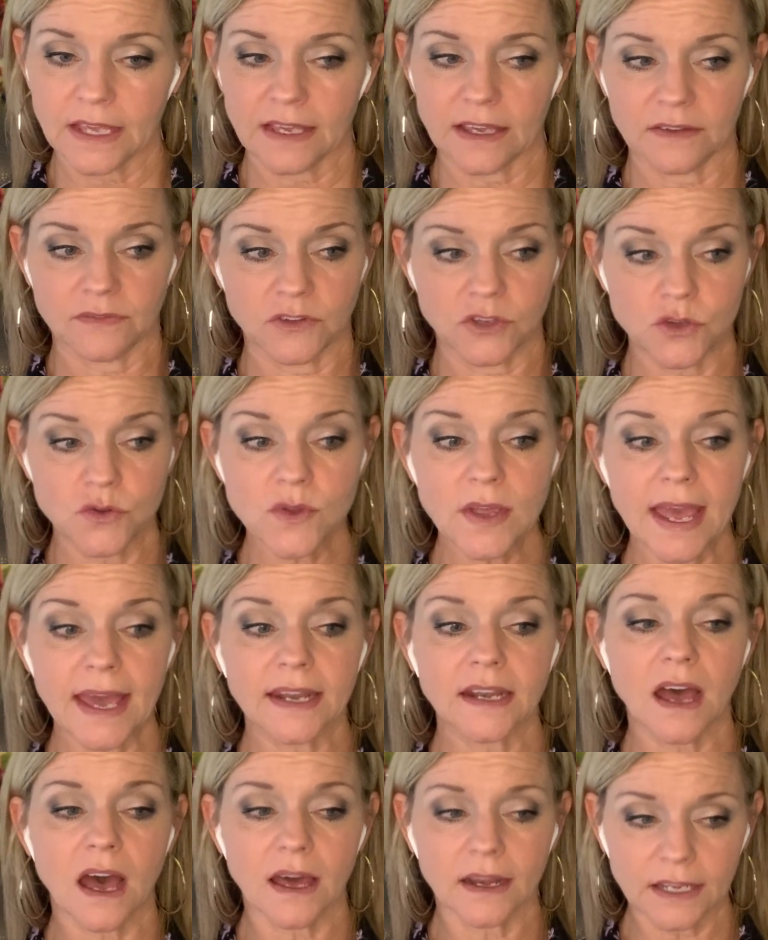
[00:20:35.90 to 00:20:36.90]
If you
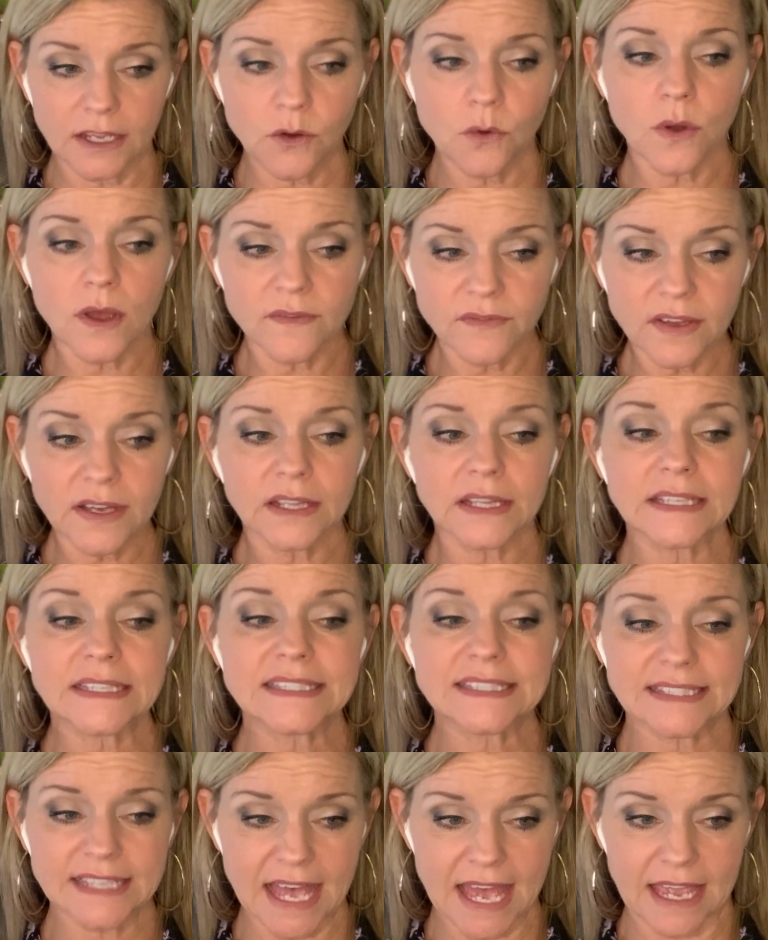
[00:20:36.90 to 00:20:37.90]
can't unequivocally
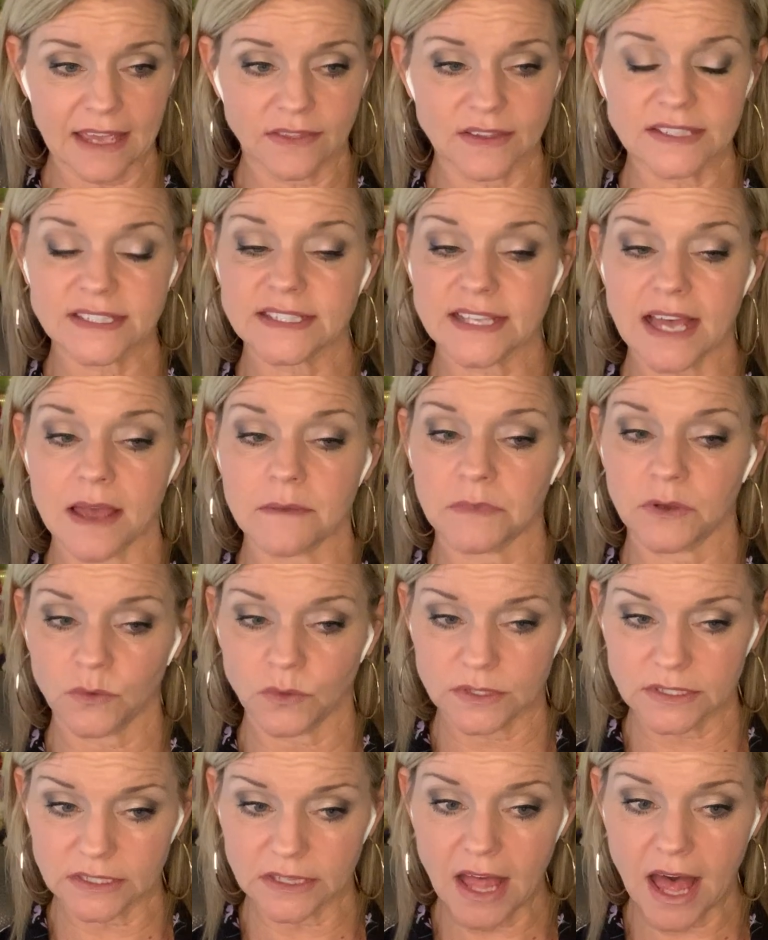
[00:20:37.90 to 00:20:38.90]
say that Simon
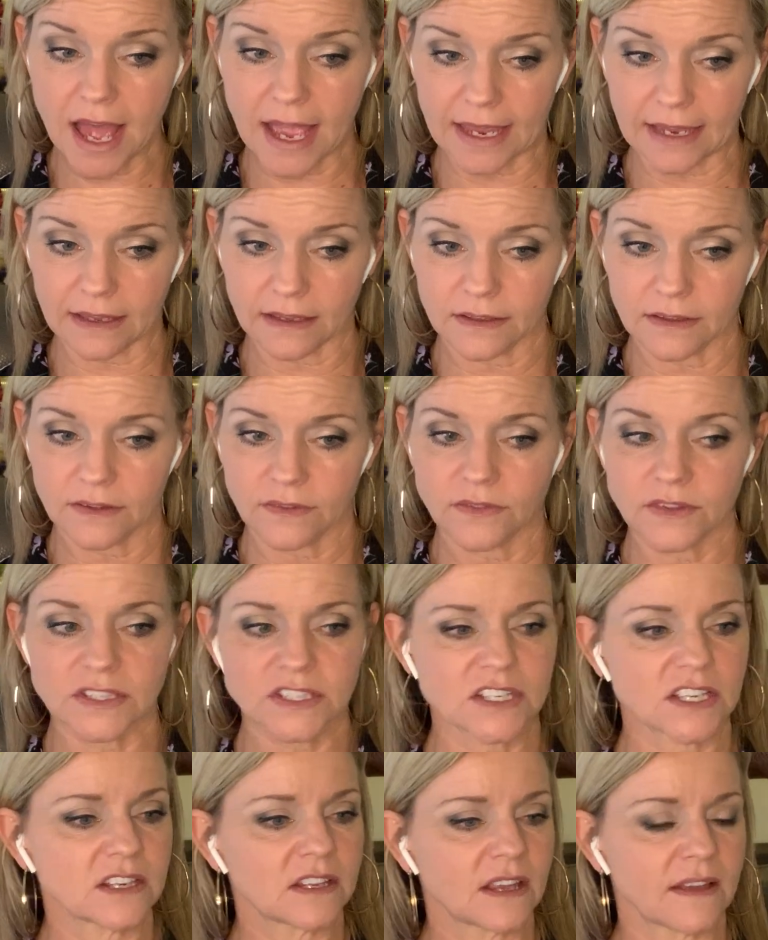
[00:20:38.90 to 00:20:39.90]
was lying, this
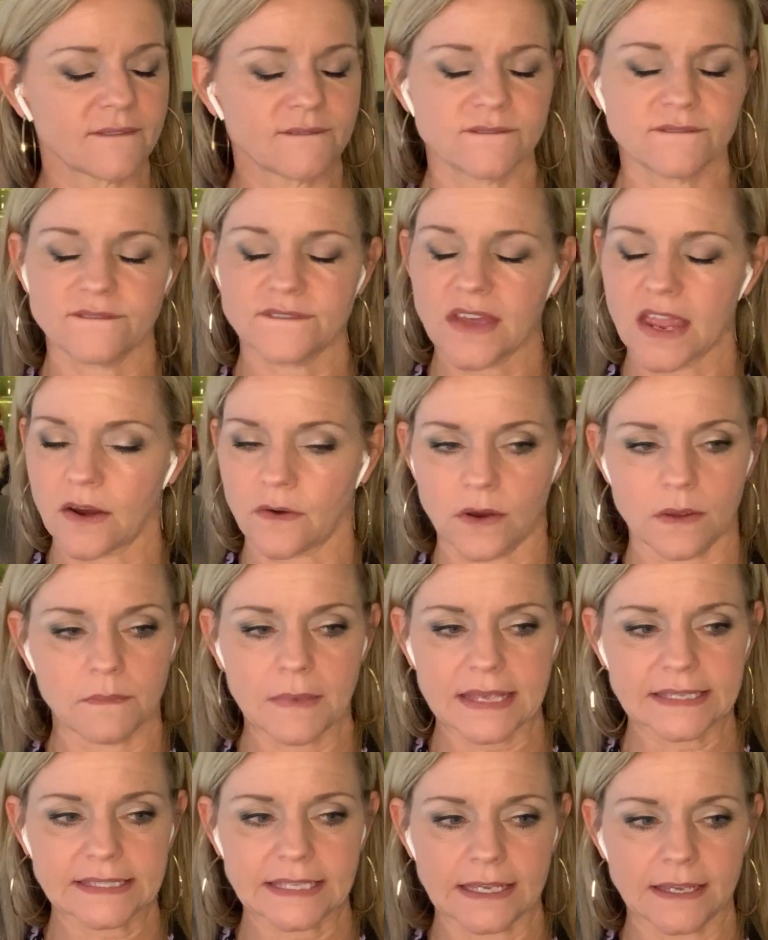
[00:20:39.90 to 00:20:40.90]
could get very
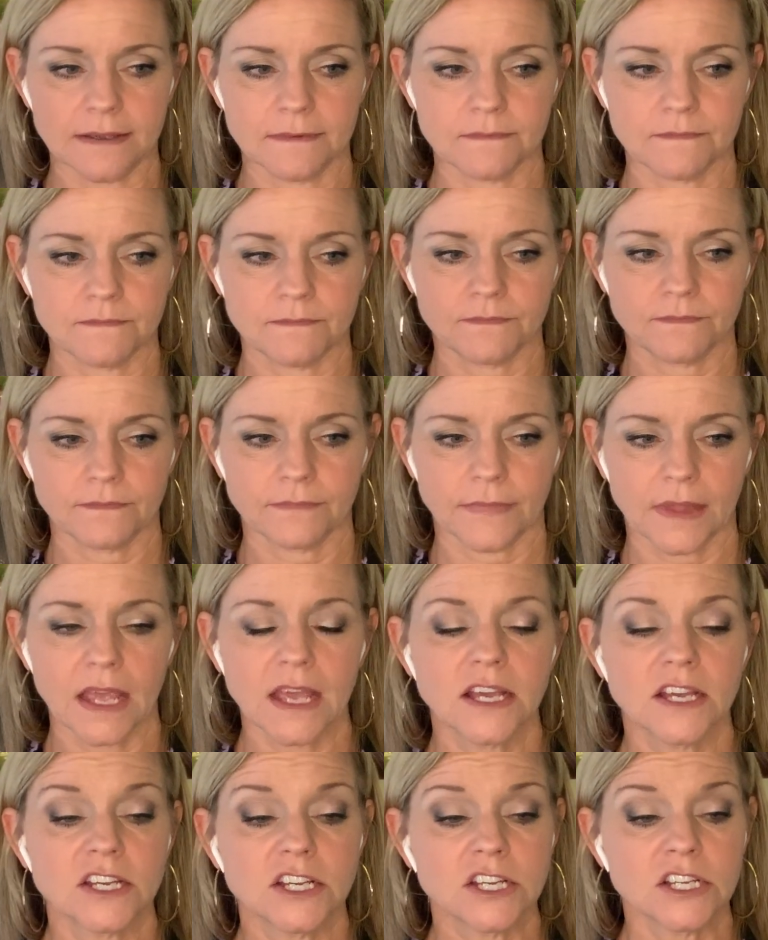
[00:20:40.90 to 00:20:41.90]
messy.
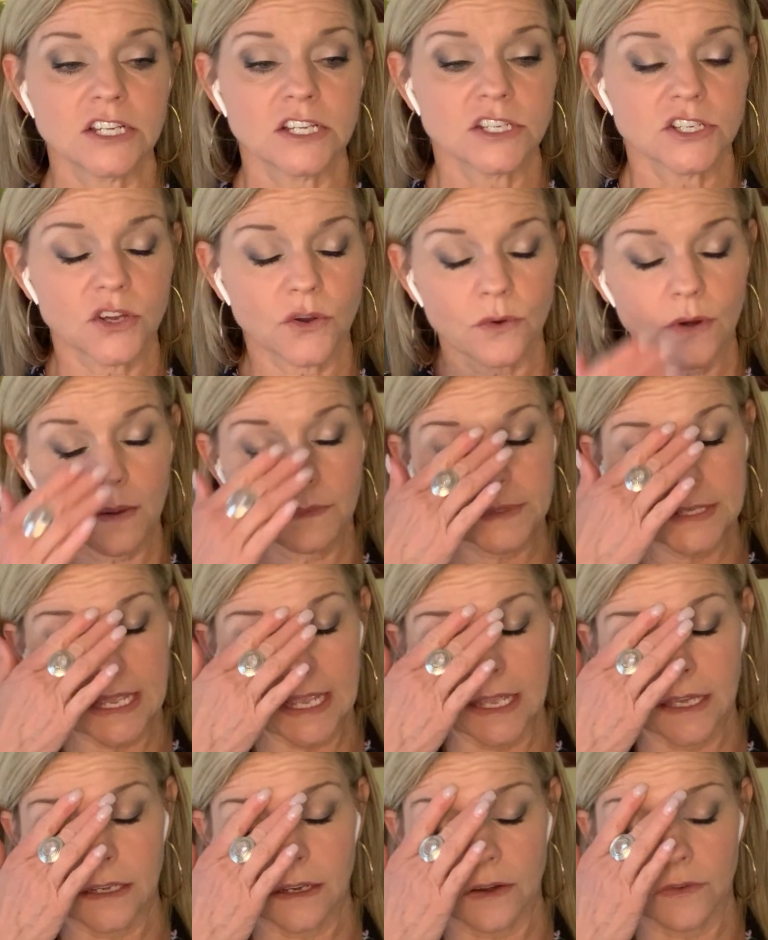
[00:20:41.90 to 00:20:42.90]
She rubs a
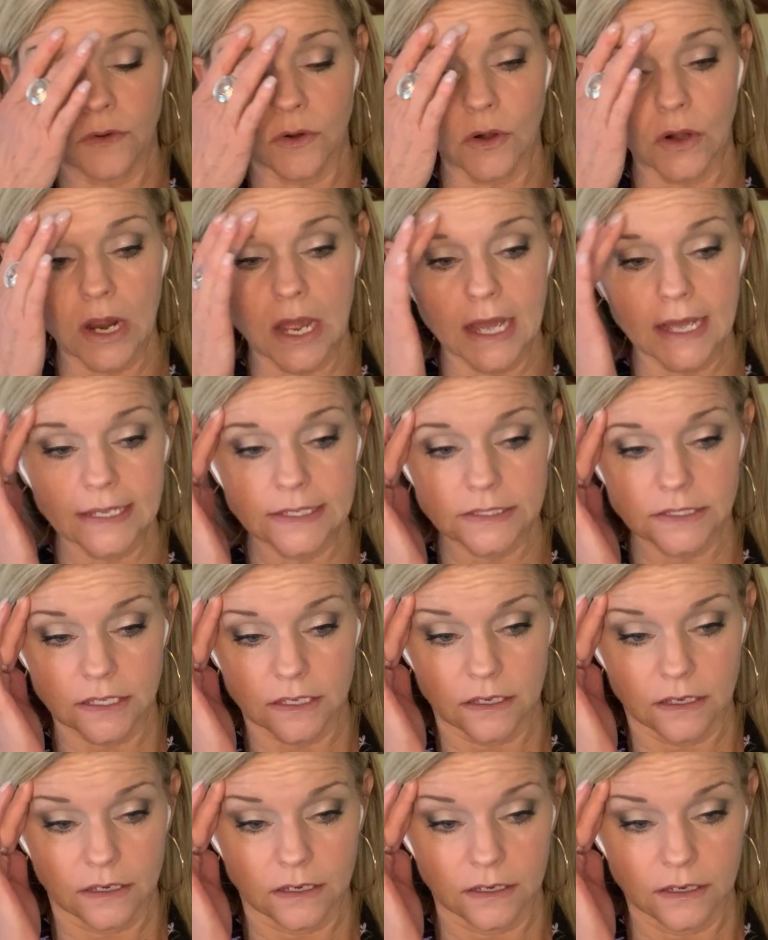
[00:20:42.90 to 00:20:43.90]
hand over her eyes.
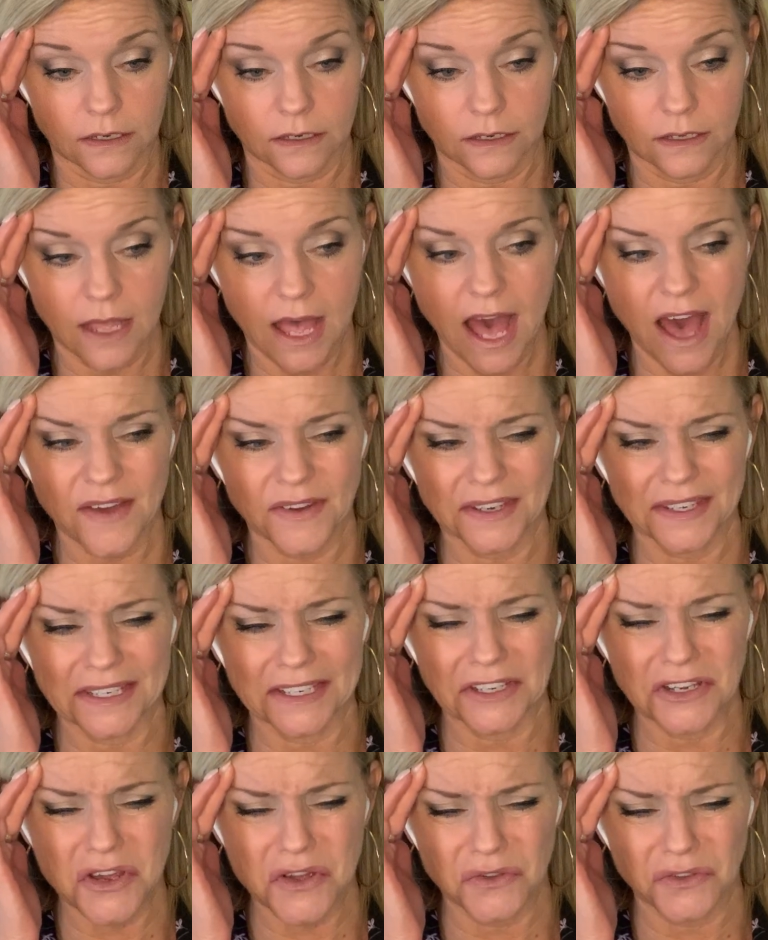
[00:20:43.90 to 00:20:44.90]
Oh, how did
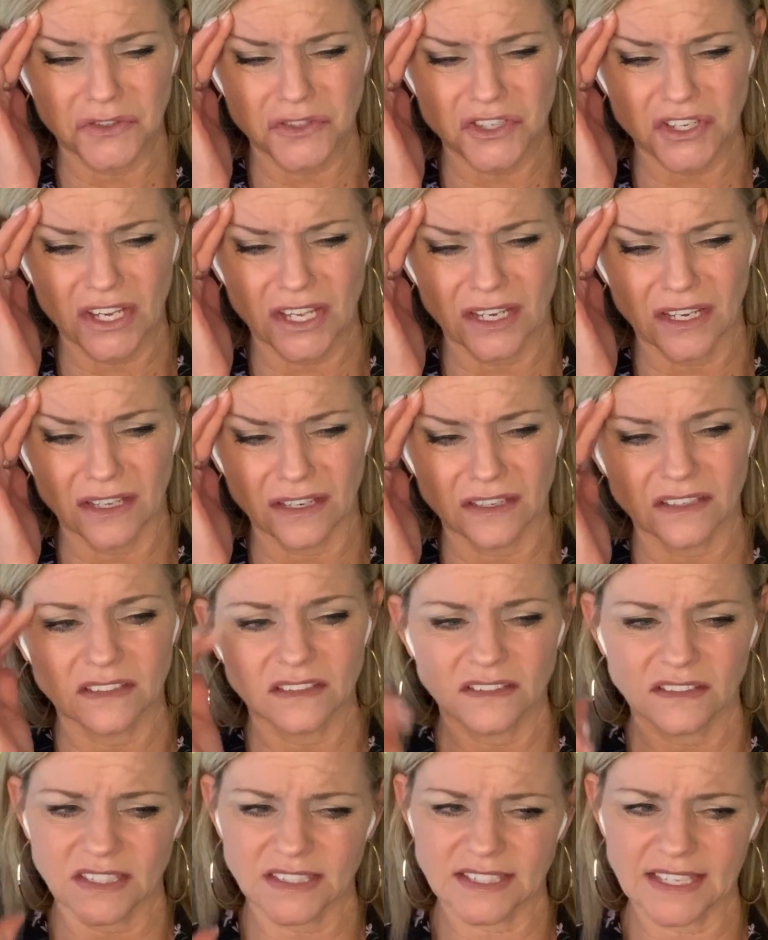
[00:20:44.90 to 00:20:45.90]
he know you cheated?
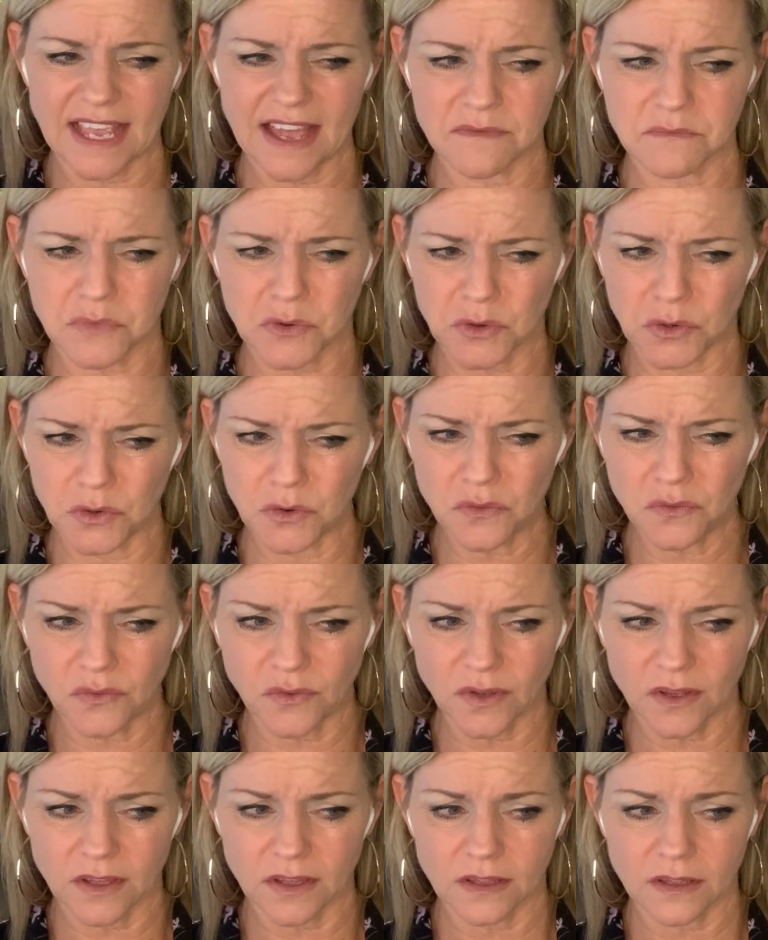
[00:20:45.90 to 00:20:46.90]
Does he have proof?